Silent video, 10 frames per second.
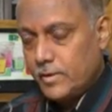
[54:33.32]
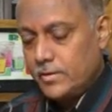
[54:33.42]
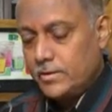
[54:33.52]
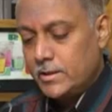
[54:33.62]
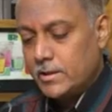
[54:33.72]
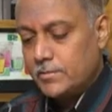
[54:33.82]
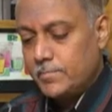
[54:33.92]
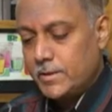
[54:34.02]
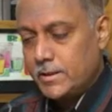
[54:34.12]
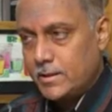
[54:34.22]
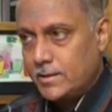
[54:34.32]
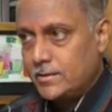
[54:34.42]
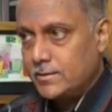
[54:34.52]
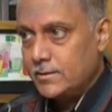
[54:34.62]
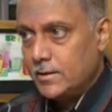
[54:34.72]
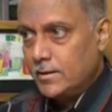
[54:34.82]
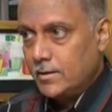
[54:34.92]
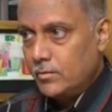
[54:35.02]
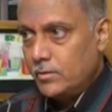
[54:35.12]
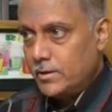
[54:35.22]
He said, Lakshmana,
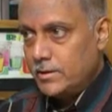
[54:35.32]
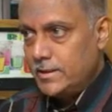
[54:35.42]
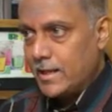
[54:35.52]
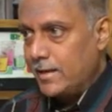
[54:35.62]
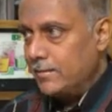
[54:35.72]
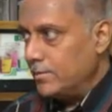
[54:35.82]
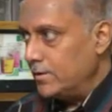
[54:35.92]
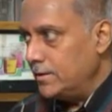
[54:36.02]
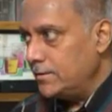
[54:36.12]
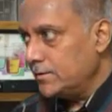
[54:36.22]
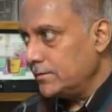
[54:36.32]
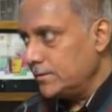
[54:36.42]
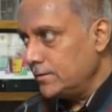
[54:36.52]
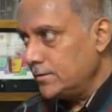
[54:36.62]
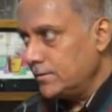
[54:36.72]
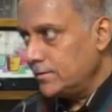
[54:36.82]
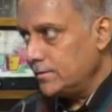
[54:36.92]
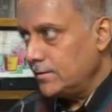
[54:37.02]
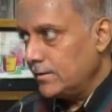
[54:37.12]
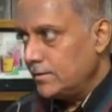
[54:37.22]
look at these animals.
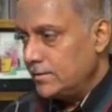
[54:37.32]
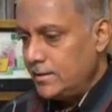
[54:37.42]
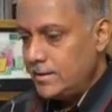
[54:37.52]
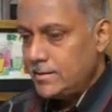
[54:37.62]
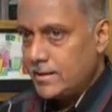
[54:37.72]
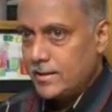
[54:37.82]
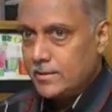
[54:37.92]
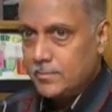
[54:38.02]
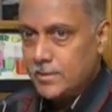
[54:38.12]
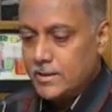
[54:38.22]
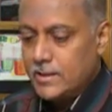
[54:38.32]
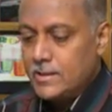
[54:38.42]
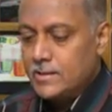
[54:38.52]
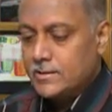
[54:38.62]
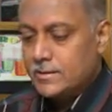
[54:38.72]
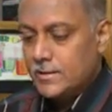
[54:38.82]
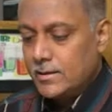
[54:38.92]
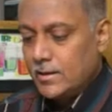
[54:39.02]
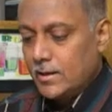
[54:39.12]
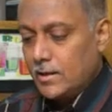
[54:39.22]
These animals
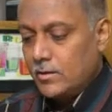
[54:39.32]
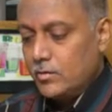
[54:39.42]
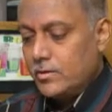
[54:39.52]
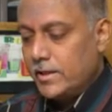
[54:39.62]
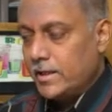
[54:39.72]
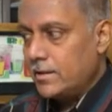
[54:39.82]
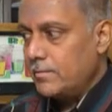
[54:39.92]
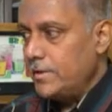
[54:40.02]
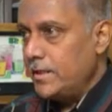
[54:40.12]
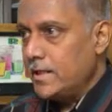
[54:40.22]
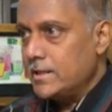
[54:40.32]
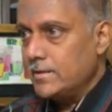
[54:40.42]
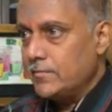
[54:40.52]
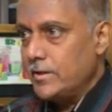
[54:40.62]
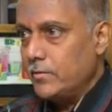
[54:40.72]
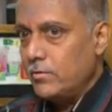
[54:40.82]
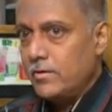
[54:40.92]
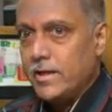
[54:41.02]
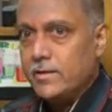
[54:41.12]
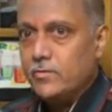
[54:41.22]
are looking at me as if they would
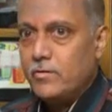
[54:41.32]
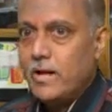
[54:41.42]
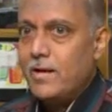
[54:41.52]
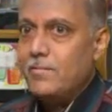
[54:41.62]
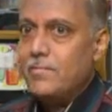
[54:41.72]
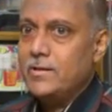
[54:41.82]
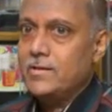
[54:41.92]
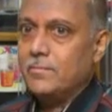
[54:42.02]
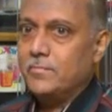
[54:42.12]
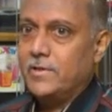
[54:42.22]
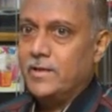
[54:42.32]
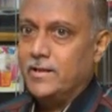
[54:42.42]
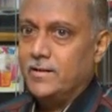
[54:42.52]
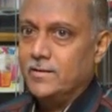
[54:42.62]
like to tell me something.